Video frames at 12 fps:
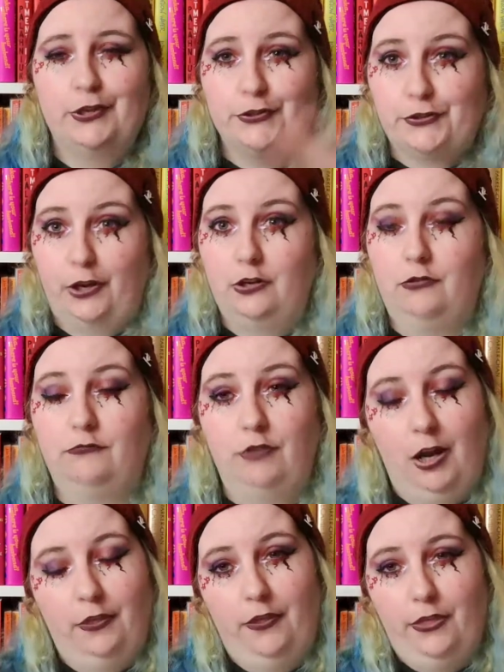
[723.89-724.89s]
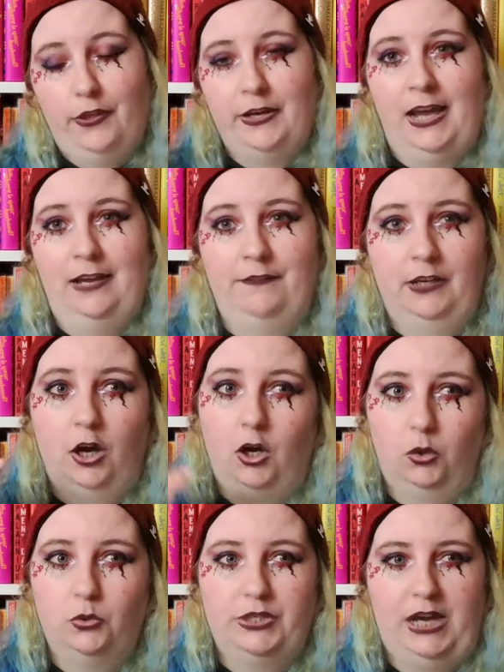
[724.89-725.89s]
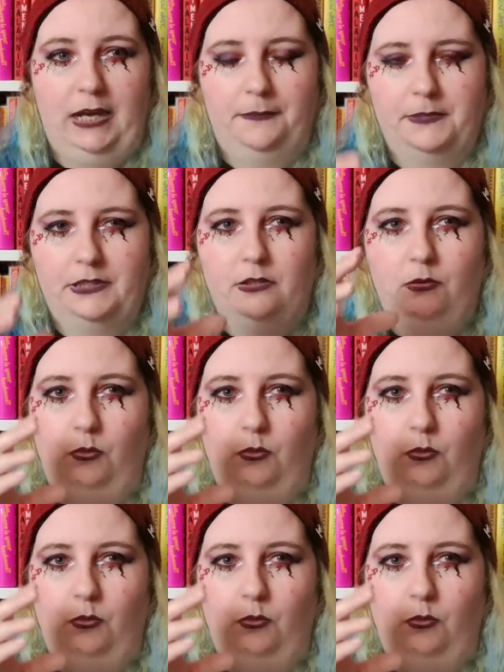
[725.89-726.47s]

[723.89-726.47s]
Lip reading: So rather than having a whole chapter